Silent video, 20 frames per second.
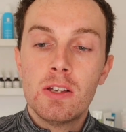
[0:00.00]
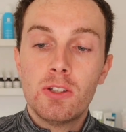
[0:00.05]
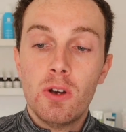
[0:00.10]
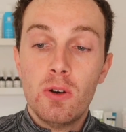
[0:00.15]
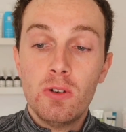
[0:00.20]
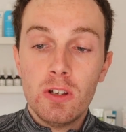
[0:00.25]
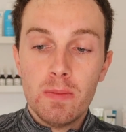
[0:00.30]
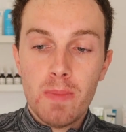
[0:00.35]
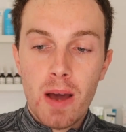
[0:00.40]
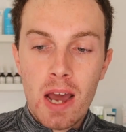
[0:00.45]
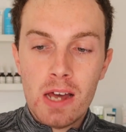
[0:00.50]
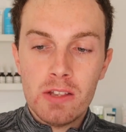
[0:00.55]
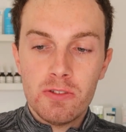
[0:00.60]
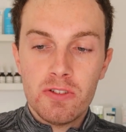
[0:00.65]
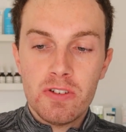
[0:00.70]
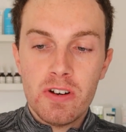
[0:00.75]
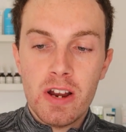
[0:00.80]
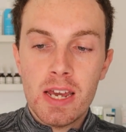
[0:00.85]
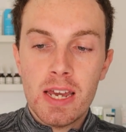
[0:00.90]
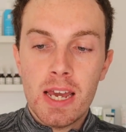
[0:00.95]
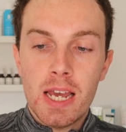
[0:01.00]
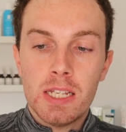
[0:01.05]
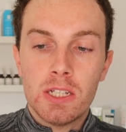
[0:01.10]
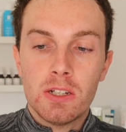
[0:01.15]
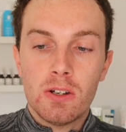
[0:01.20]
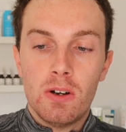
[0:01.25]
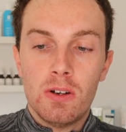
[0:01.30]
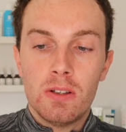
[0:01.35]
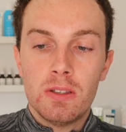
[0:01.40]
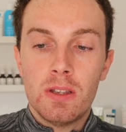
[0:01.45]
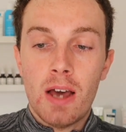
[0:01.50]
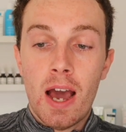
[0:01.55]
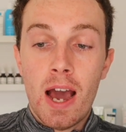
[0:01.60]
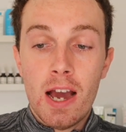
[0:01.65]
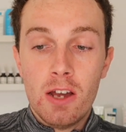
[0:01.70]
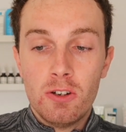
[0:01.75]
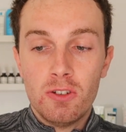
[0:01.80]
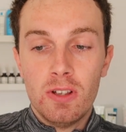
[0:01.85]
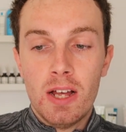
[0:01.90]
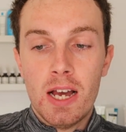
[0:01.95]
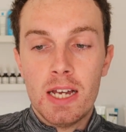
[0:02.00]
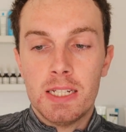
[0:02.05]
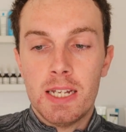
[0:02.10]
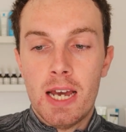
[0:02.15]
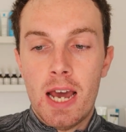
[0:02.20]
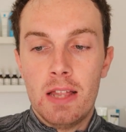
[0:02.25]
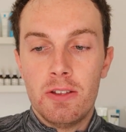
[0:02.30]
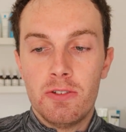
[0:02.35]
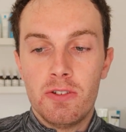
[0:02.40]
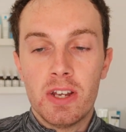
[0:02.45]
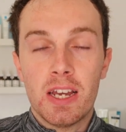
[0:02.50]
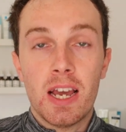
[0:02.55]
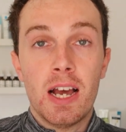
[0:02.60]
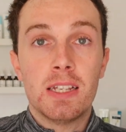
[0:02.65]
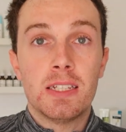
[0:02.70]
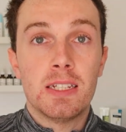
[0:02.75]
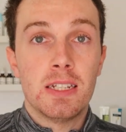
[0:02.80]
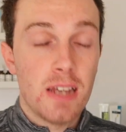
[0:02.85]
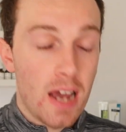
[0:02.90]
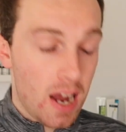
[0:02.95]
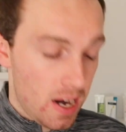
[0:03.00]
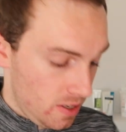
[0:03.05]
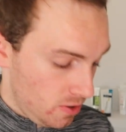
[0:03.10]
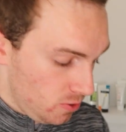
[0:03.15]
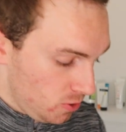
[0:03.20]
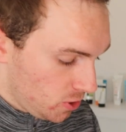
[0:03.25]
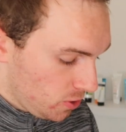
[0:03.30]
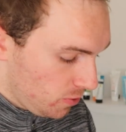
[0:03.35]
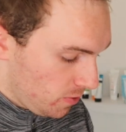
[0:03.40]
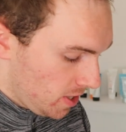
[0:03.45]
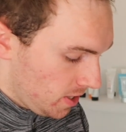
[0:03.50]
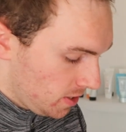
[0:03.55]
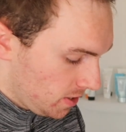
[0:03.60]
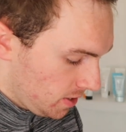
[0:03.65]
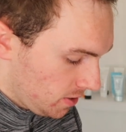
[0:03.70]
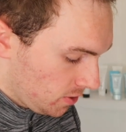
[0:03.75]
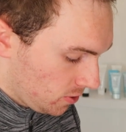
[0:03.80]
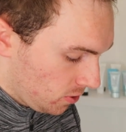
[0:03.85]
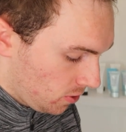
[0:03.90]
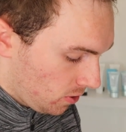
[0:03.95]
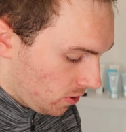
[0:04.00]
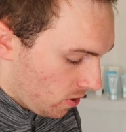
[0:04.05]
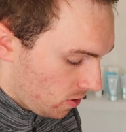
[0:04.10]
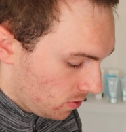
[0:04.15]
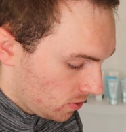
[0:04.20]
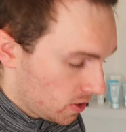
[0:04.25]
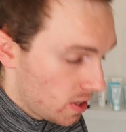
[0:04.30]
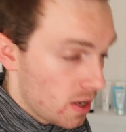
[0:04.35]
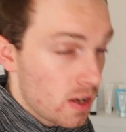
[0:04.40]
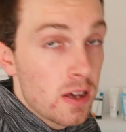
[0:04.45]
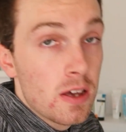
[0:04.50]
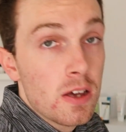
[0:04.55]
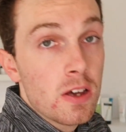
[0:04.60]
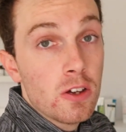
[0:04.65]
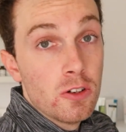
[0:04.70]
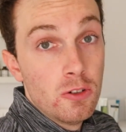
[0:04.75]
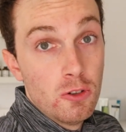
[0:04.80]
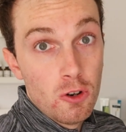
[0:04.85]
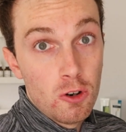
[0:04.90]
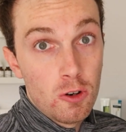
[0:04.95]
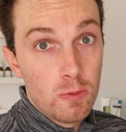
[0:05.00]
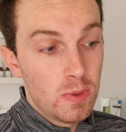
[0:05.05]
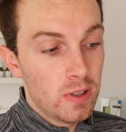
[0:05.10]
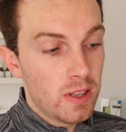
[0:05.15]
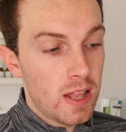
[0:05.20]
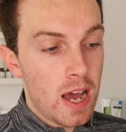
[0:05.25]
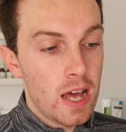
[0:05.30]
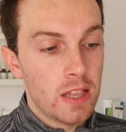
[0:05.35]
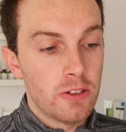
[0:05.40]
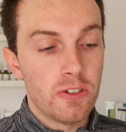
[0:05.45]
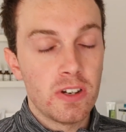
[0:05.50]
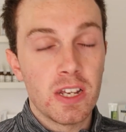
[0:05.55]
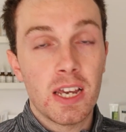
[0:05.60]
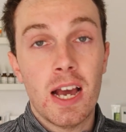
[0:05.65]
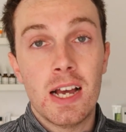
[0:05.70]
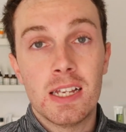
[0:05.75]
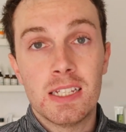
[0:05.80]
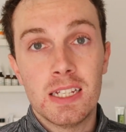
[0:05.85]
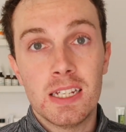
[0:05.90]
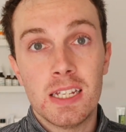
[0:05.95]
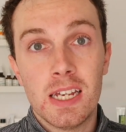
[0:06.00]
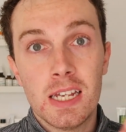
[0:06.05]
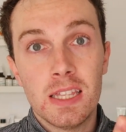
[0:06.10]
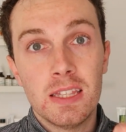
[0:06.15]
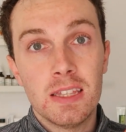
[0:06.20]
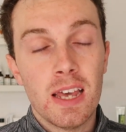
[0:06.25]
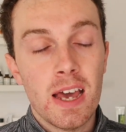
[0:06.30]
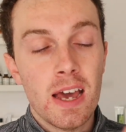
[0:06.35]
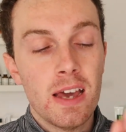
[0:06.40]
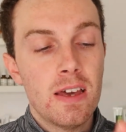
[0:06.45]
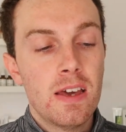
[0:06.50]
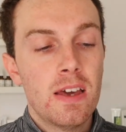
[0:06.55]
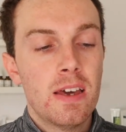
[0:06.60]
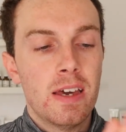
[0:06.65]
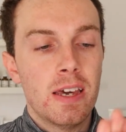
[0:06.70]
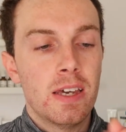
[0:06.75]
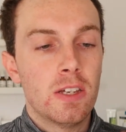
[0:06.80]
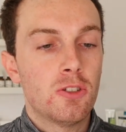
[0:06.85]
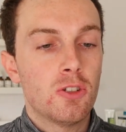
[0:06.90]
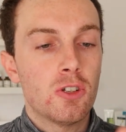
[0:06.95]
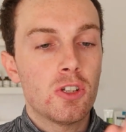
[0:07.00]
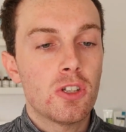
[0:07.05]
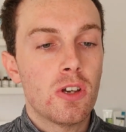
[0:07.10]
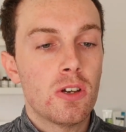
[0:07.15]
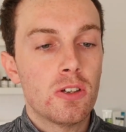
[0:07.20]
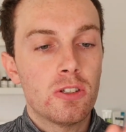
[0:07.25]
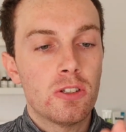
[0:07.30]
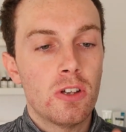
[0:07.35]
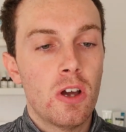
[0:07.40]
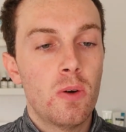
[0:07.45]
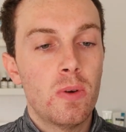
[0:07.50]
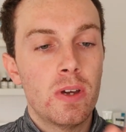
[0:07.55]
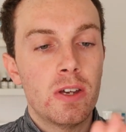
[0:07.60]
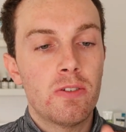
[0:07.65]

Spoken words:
sodium hyaluronate, it's got hydrolyzed hyaluronic acid, and also it's got normal hyaluronic acid in there. And it's just so